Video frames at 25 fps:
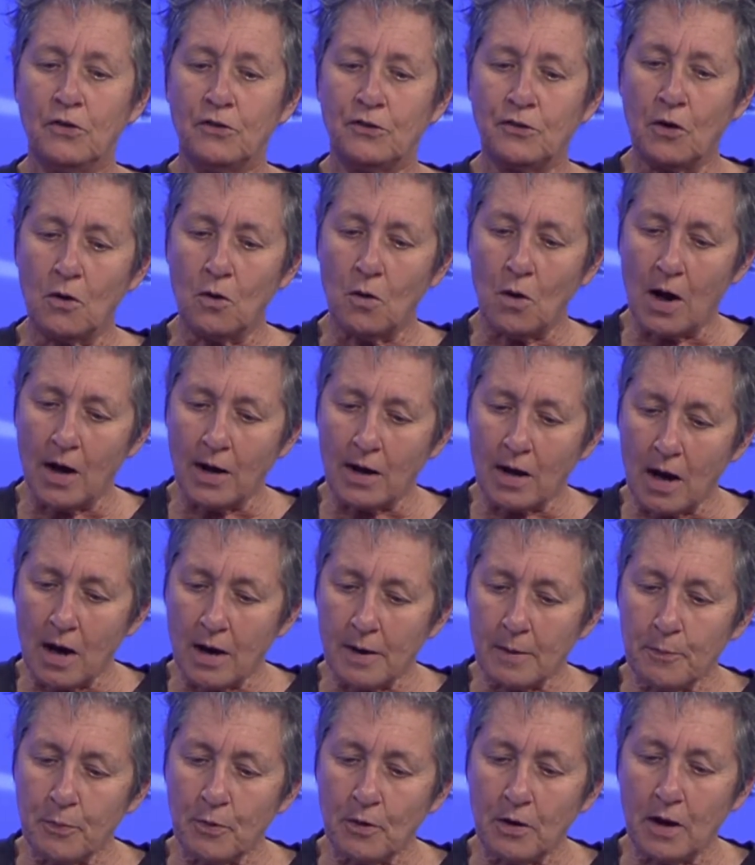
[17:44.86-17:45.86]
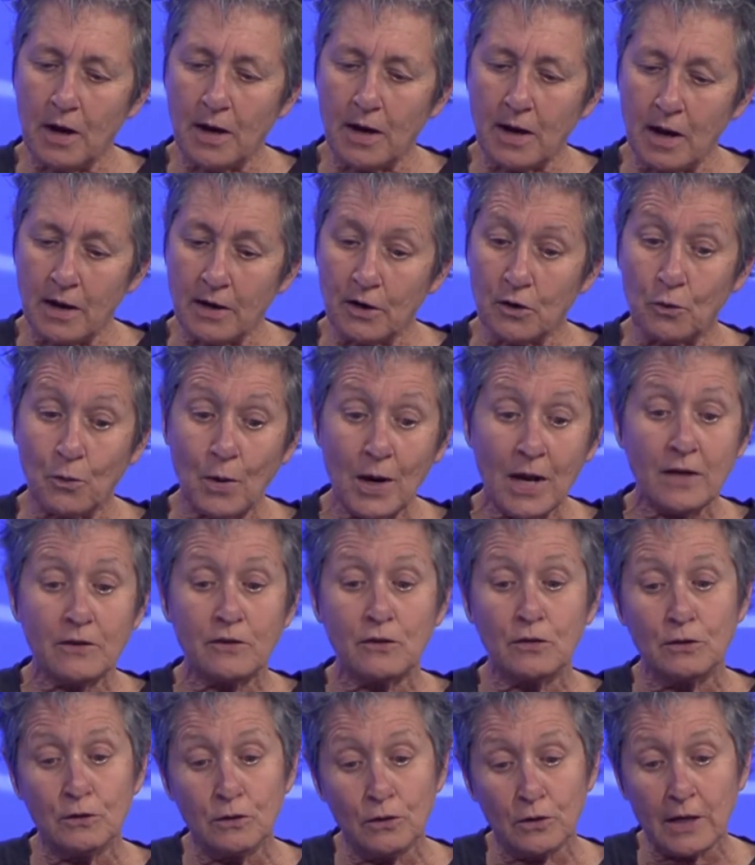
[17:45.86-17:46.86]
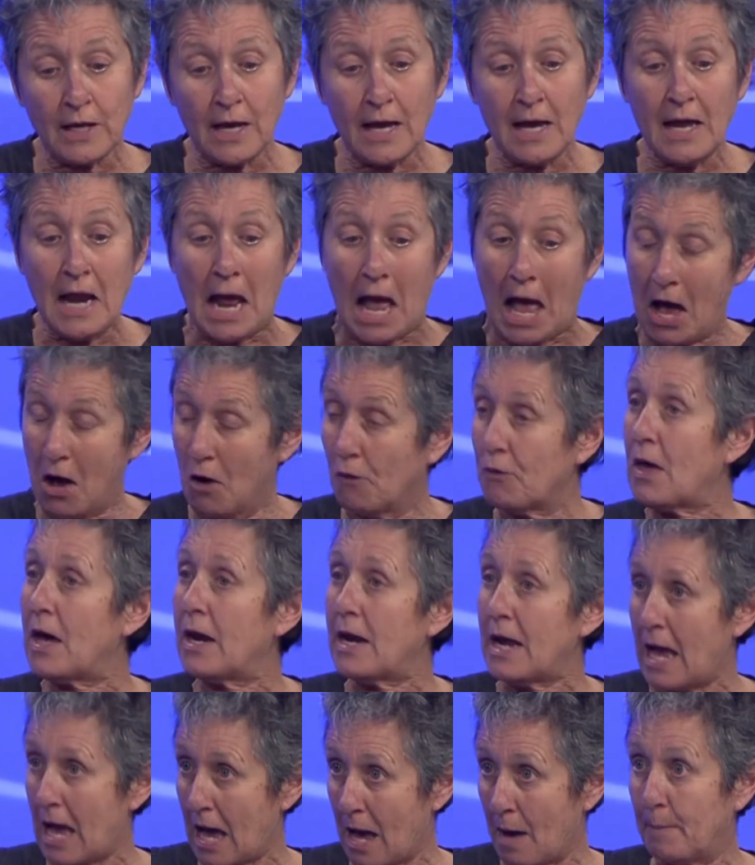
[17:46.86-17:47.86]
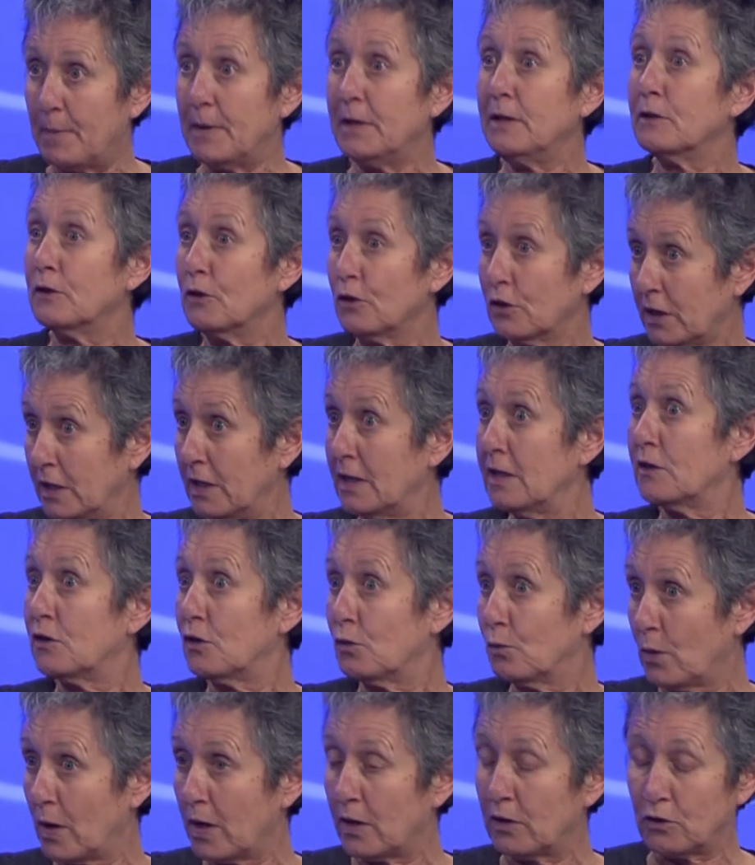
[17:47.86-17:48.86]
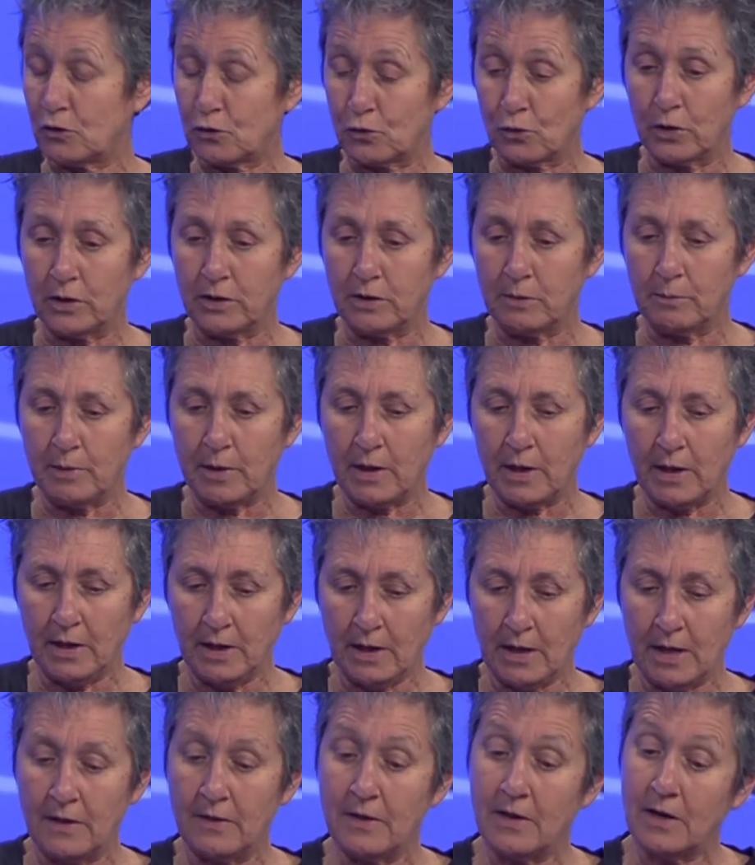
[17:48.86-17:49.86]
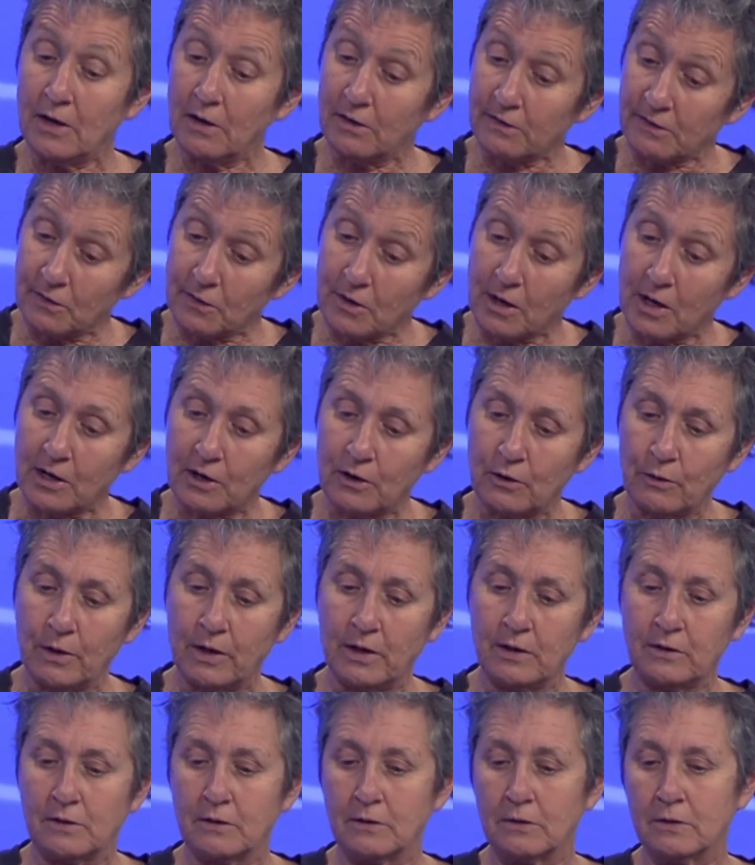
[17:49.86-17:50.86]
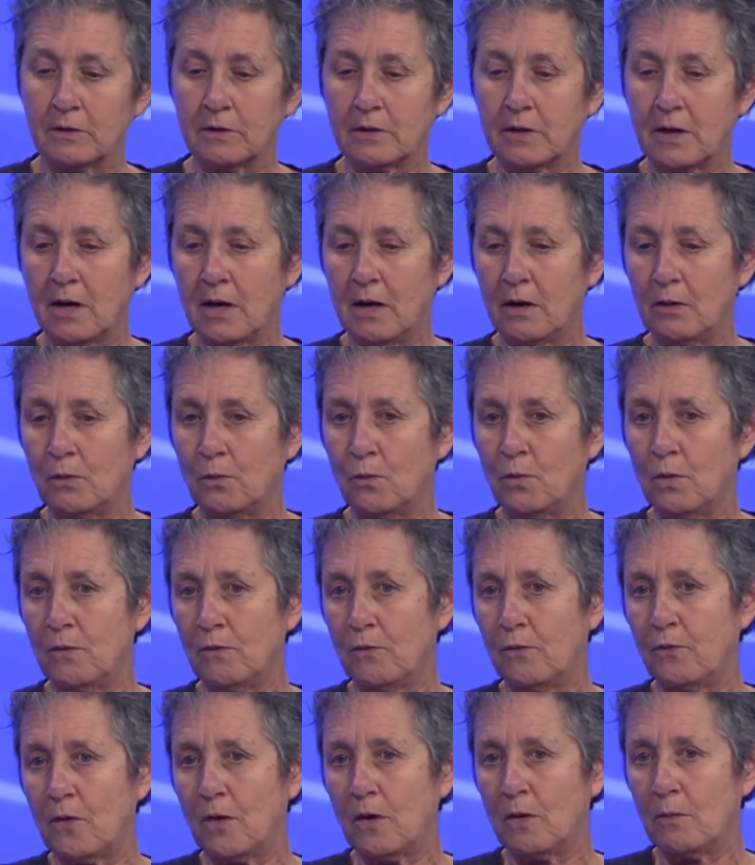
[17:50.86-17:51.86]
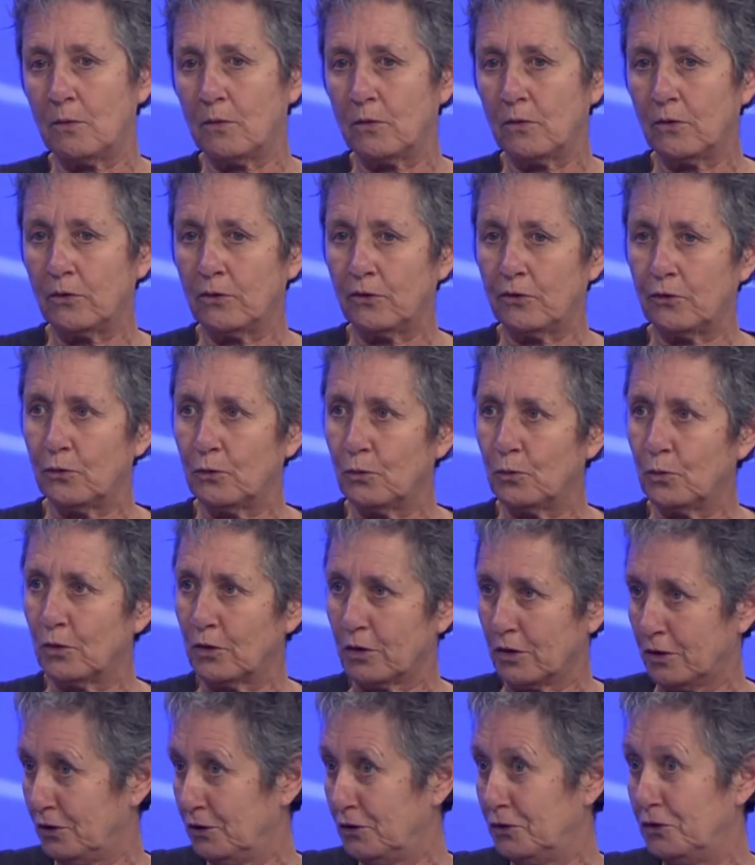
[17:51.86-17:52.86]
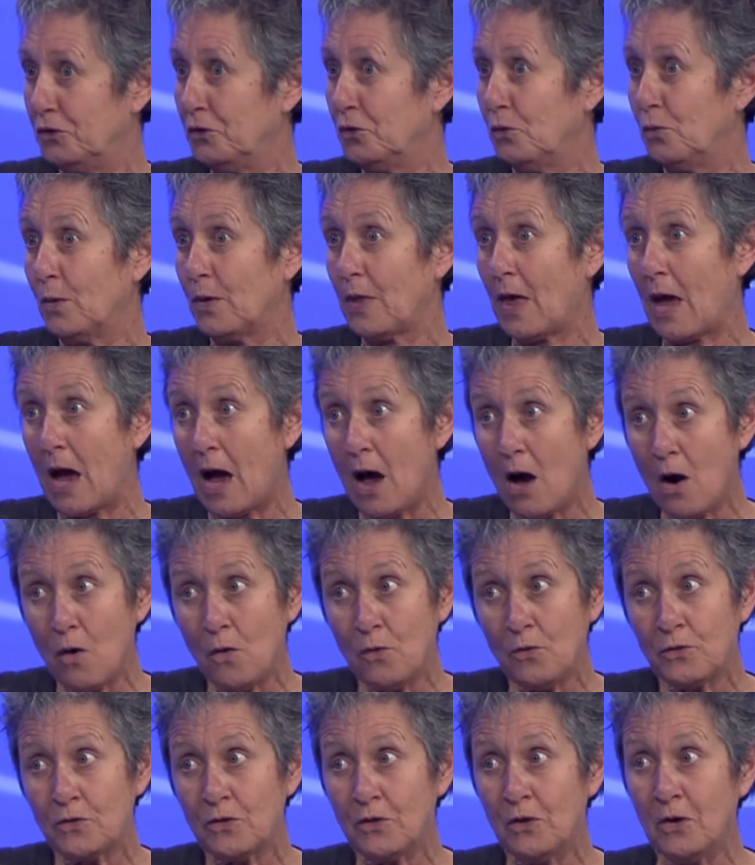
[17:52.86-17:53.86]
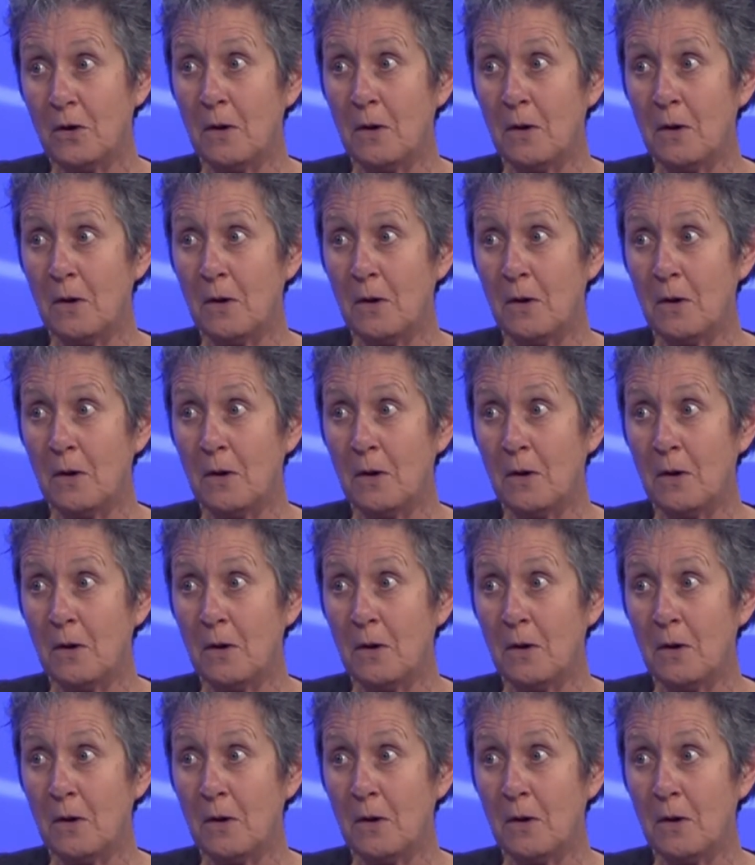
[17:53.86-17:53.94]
So I got a grant to look at how that happened, looking at the regulatory debate, and then I also got a grant to look at what farmers were going to do without